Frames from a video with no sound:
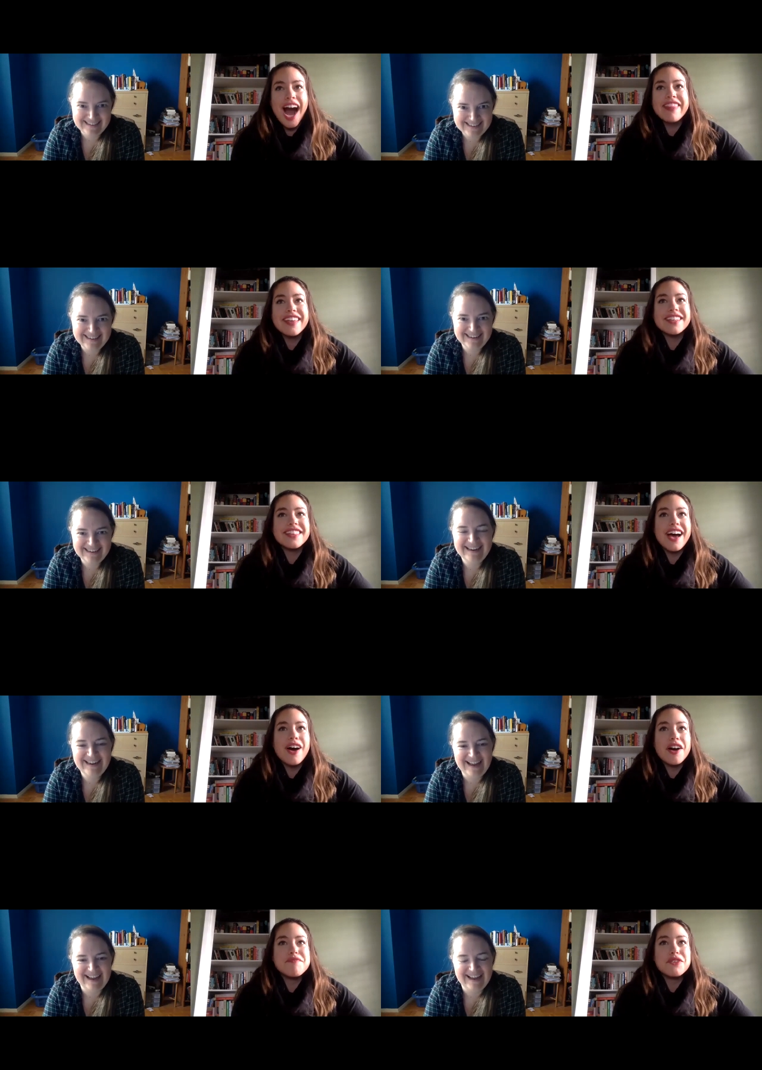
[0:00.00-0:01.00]
Speaker 1: I think that
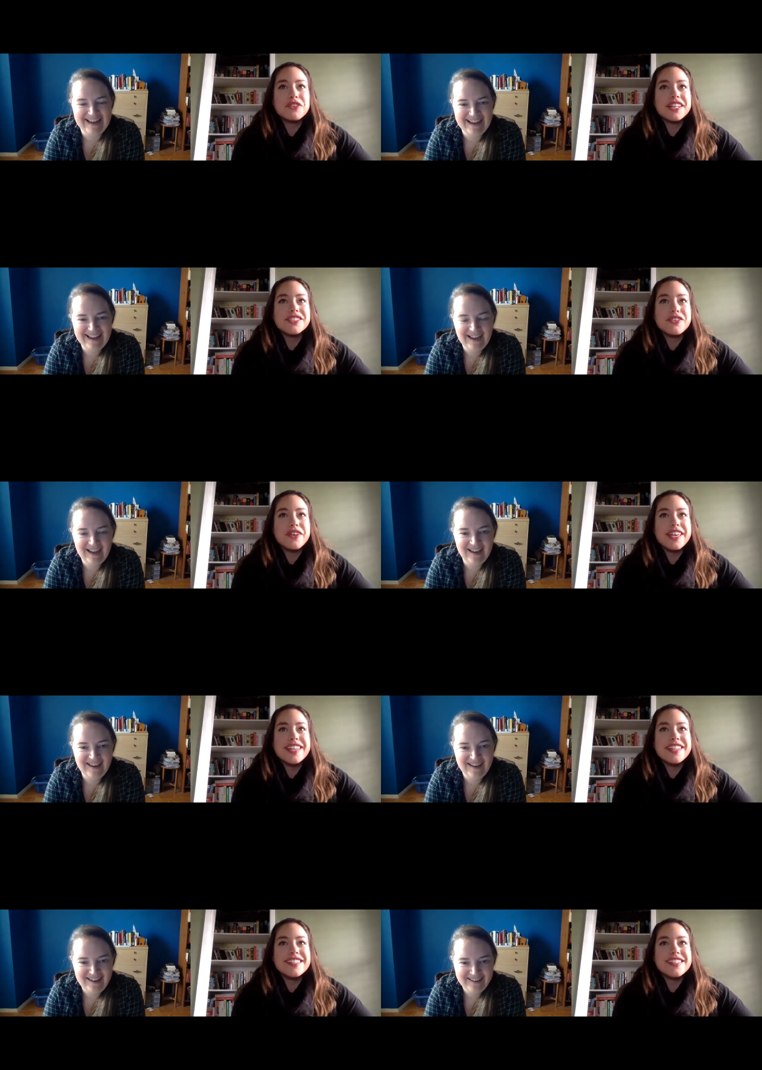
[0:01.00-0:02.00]
um, Orlando
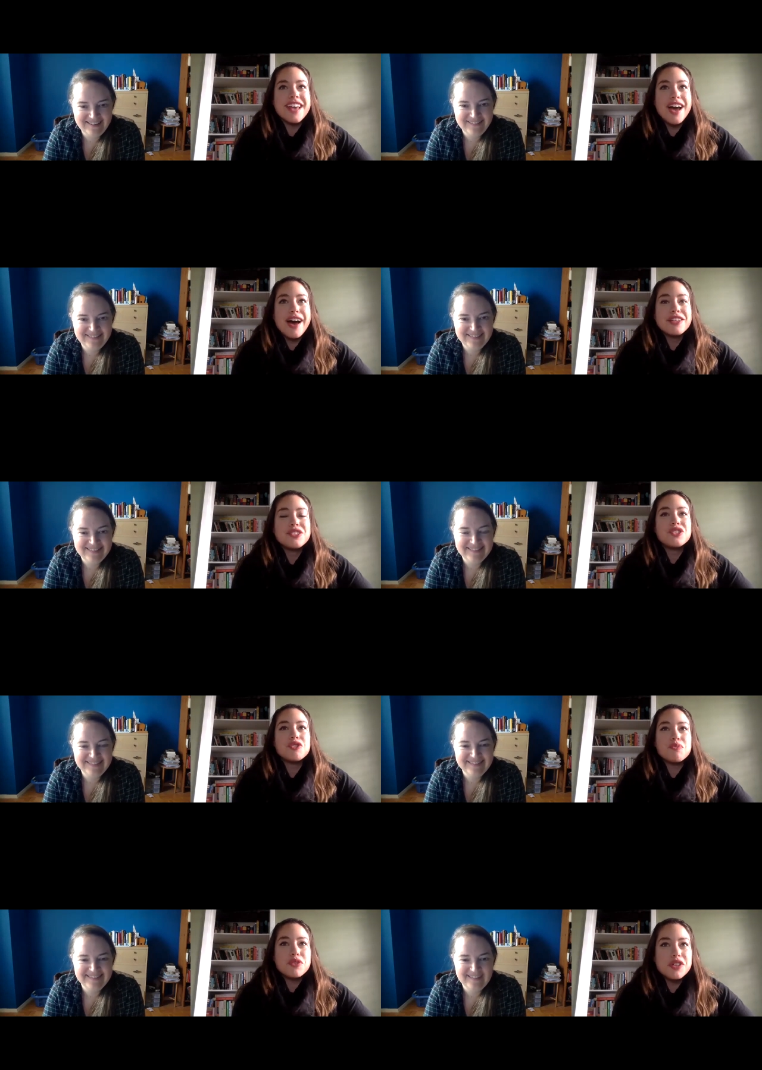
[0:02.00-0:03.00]
is
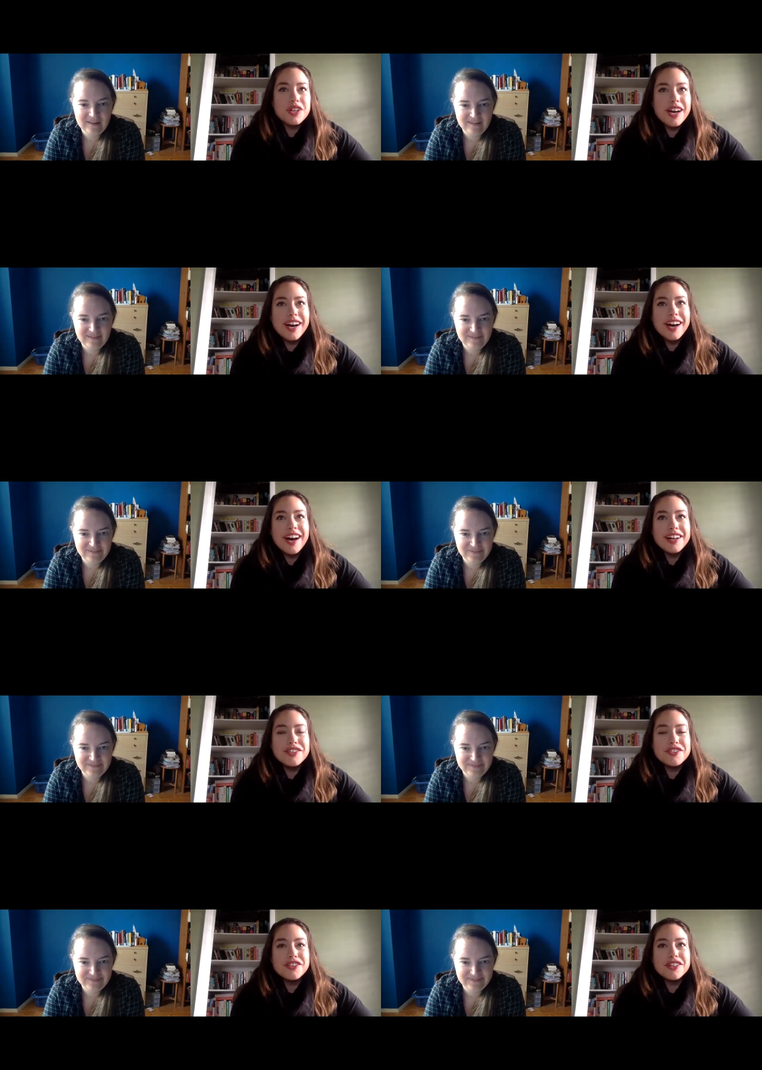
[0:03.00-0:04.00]
super
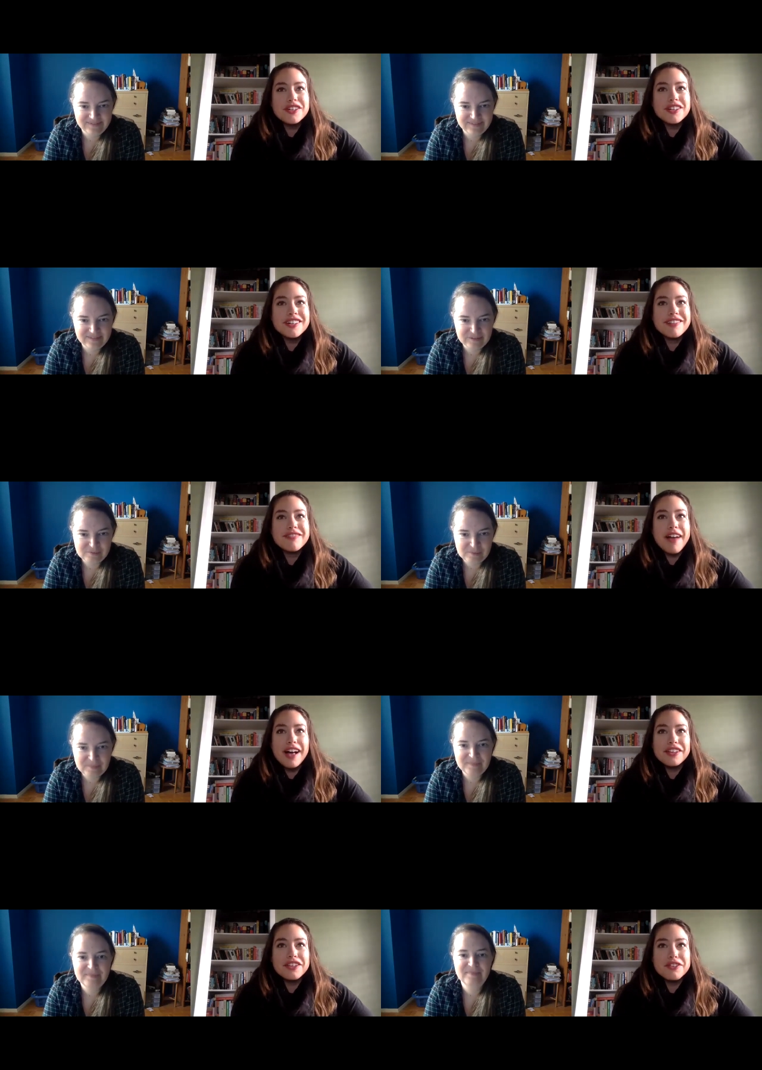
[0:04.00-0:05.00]

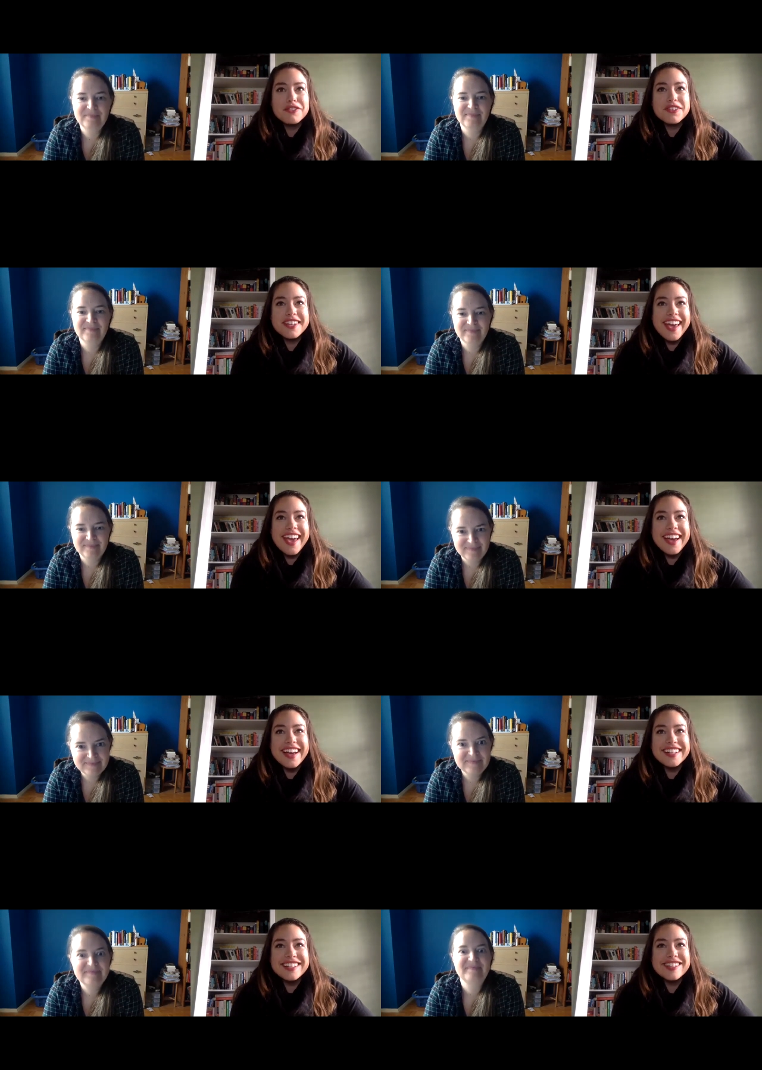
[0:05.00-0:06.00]
undervalued
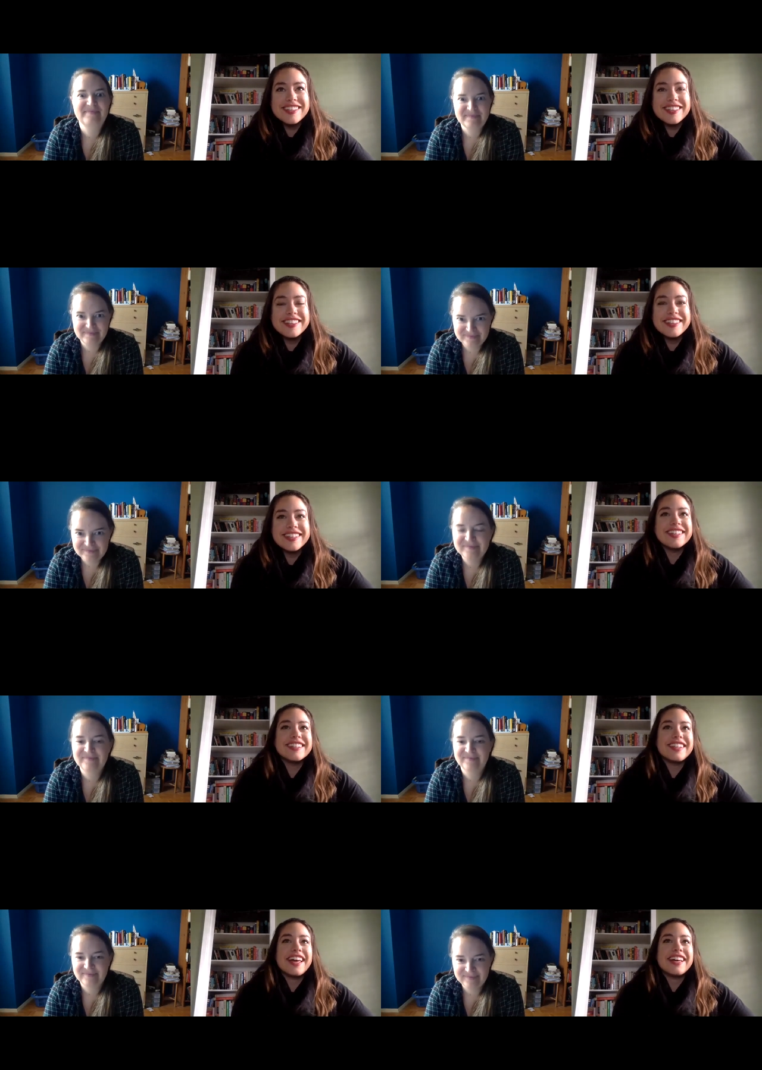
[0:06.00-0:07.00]
and
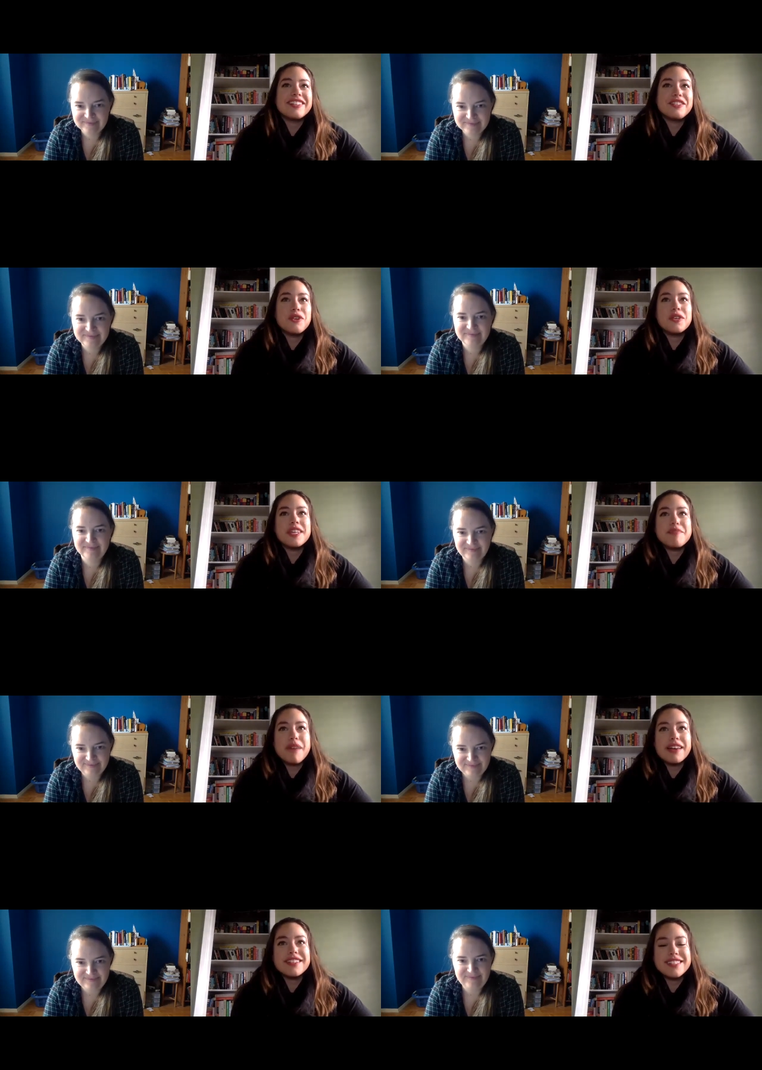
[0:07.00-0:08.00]
the like low key
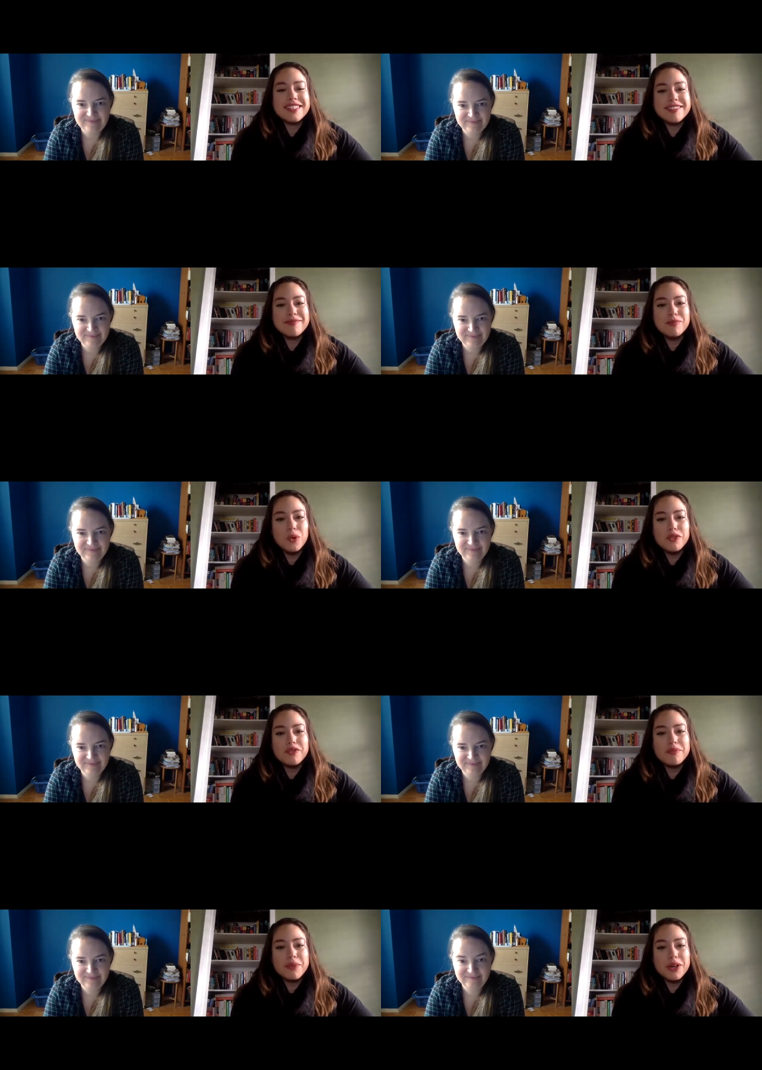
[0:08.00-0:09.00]
best Woolf
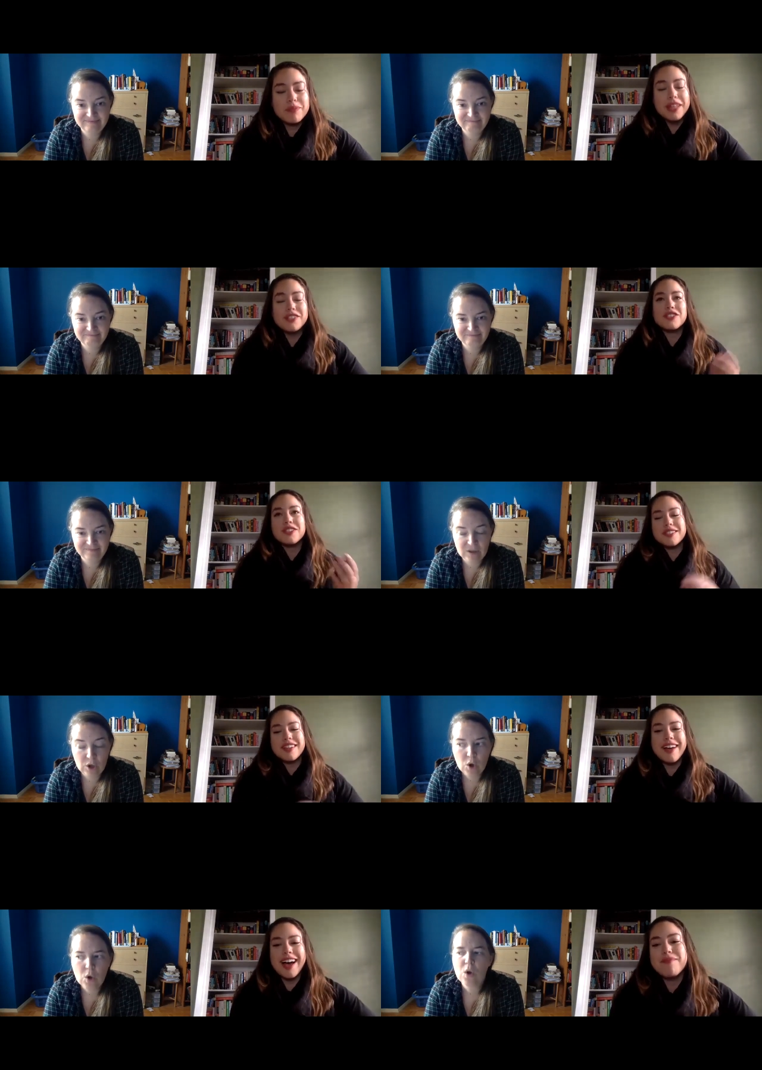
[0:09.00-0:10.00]
book. That's just
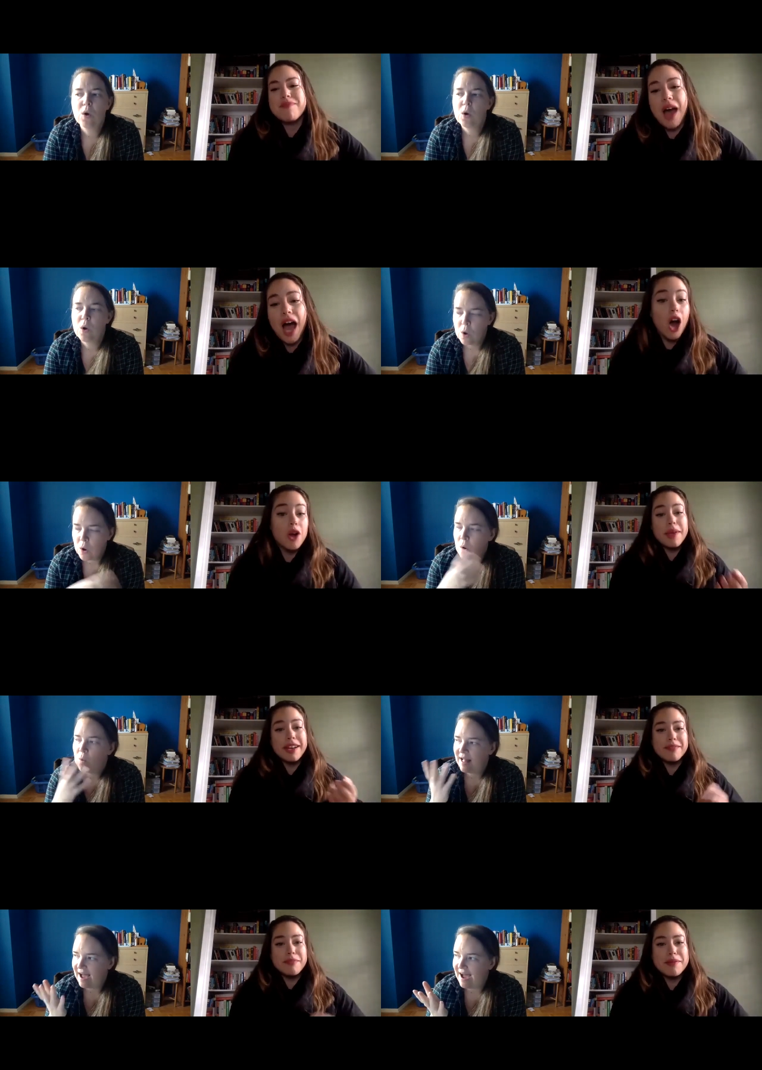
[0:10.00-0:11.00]
our
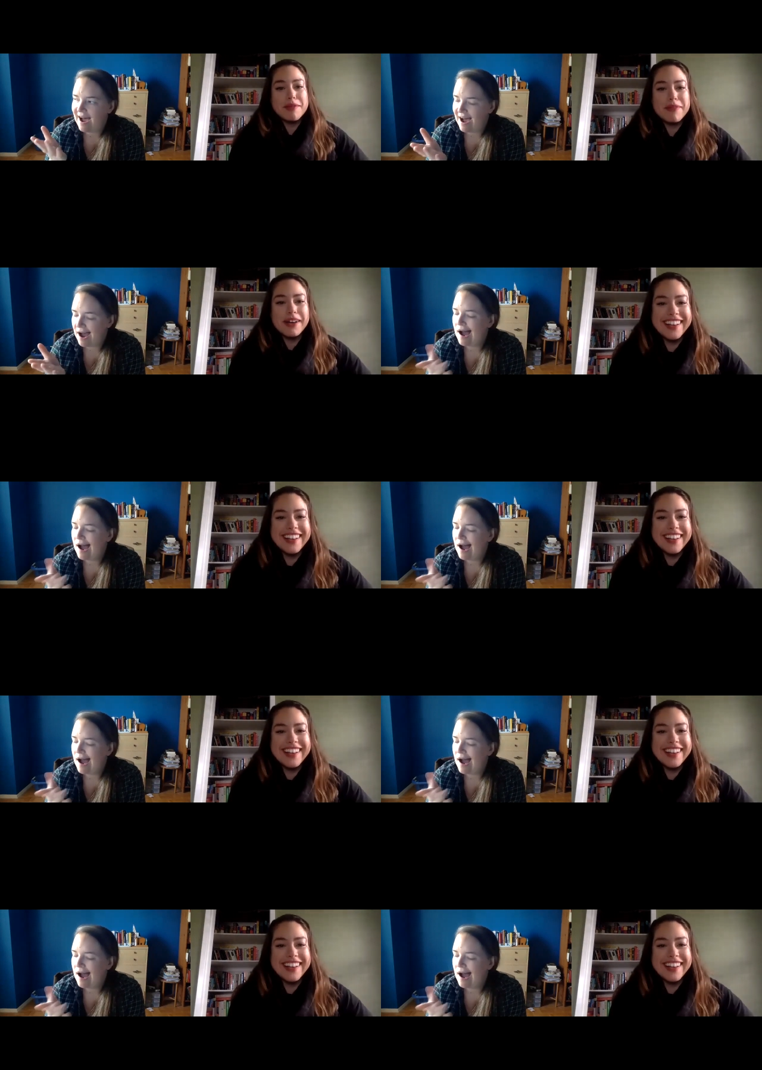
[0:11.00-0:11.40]
opinion maybe but